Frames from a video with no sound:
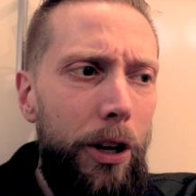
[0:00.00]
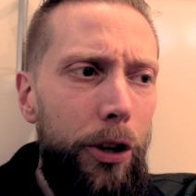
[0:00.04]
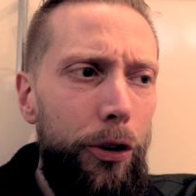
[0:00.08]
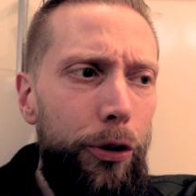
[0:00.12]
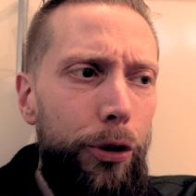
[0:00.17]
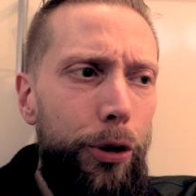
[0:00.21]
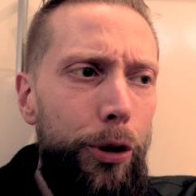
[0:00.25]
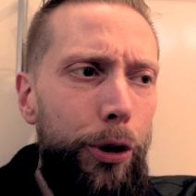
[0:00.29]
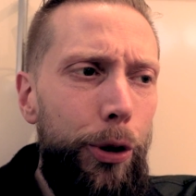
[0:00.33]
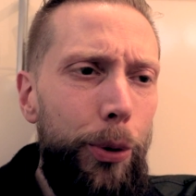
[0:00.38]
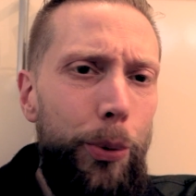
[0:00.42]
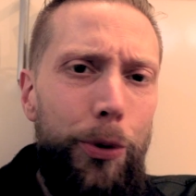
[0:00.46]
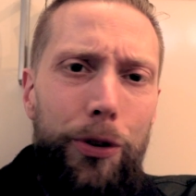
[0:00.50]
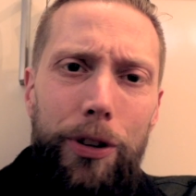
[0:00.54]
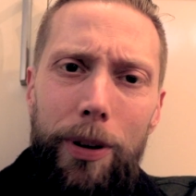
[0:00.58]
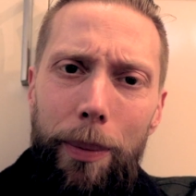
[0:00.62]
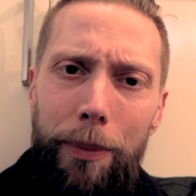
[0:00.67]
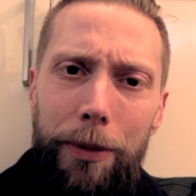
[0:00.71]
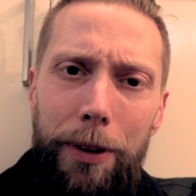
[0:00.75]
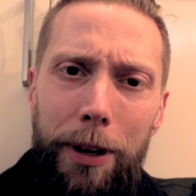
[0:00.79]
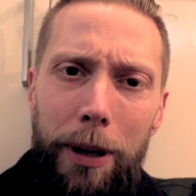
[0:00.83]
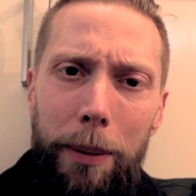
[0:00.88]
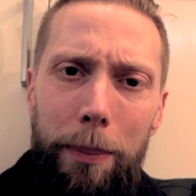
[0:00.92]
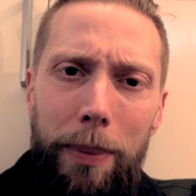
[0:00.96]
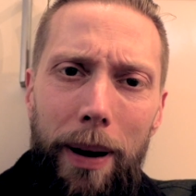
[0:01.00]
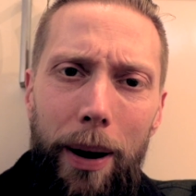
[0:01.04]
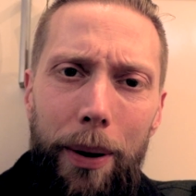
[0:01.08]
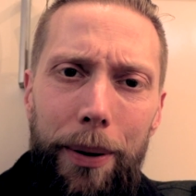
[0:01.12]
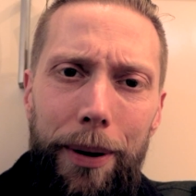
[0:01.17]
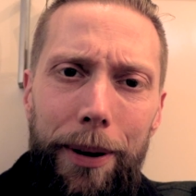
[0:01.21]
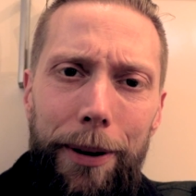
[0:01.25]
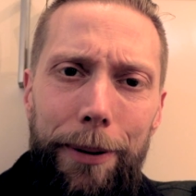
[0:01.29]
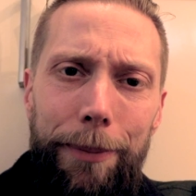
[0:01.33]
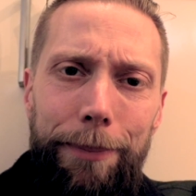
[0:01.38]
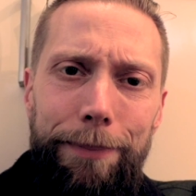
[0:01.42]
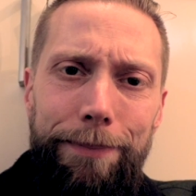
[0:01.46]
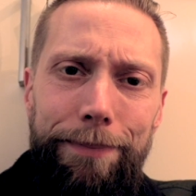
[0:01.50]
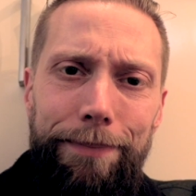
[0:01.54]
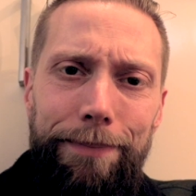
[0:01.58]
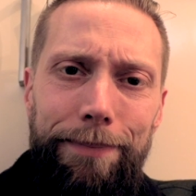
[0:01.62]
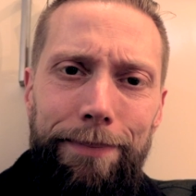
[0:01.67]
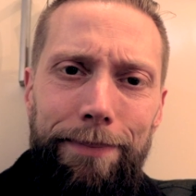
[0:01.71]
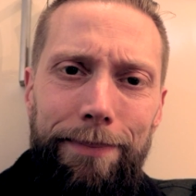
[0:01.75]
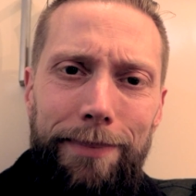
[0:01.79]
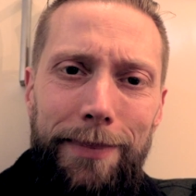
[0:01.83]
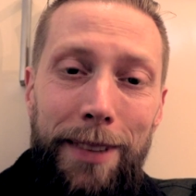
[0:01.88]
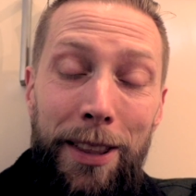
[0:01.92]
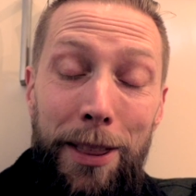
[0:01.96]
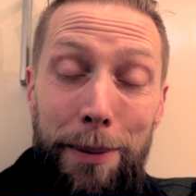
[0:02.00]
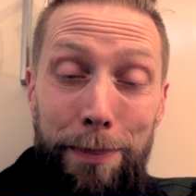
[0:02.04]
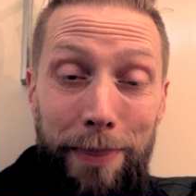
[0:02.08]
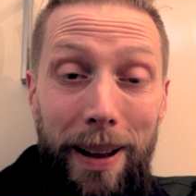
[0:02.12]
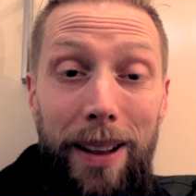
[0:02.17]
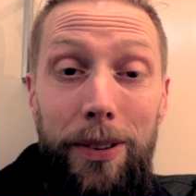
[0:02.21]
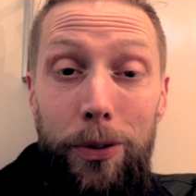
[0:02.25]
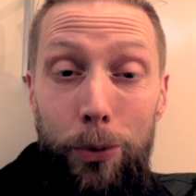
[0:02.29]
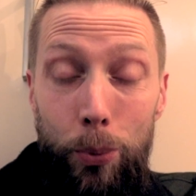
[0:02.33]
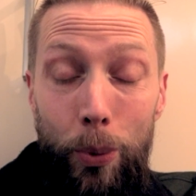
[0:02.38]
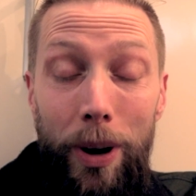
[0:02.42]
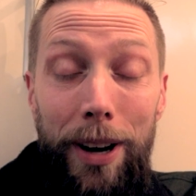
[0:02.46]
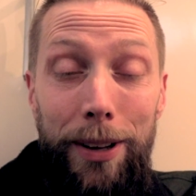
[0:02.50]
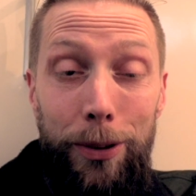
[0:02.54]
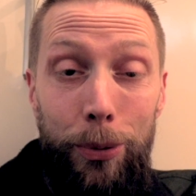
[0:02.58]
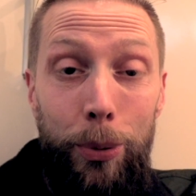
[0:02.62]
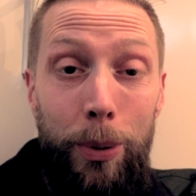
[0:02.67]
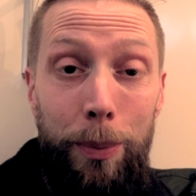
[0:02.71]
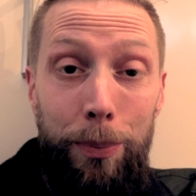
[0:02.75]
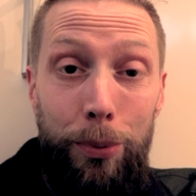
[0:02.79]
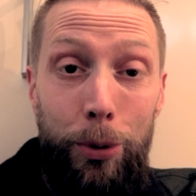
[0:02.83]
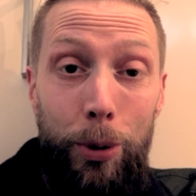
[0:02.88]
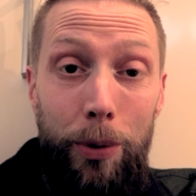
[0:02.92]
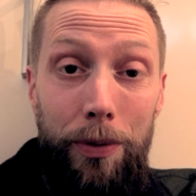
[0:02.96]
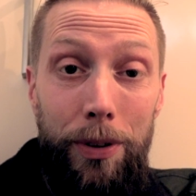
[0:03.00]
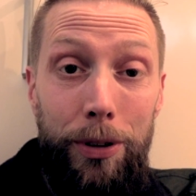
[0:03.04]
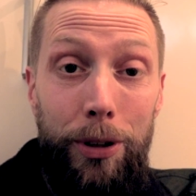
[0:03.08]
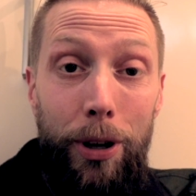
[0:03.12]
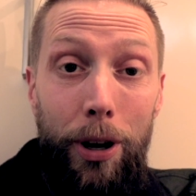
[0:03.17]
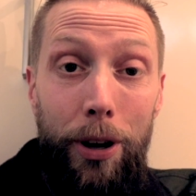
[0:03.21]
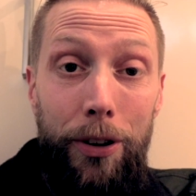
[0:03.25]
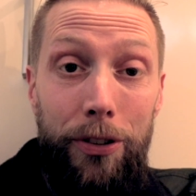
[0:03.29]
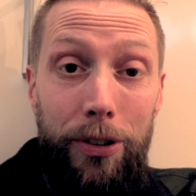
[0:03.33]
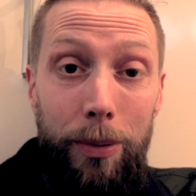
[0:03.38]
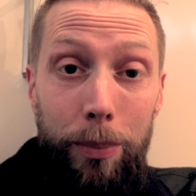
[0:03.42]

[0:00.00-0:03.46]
to do something about it. And the best way to improve a dog's